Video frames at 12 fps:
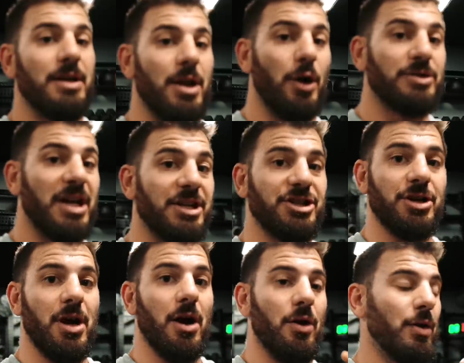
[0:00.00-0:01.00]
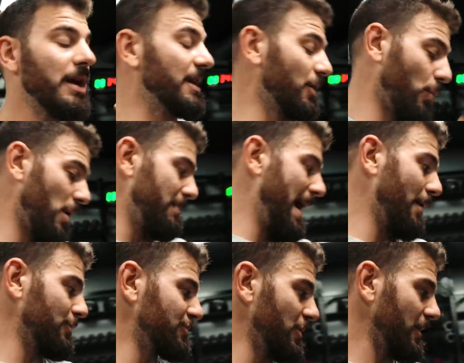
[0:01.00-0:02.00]
no touch and go into 1
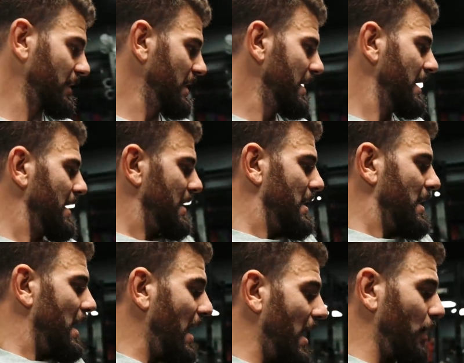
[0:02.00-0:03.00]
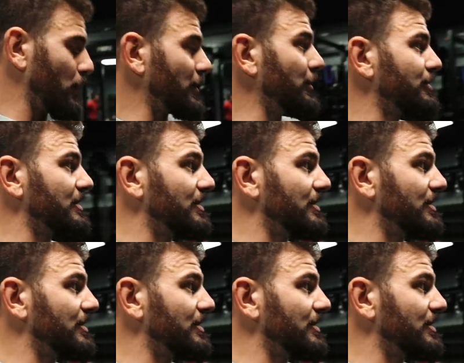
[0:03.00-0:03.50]
power jerk. We're using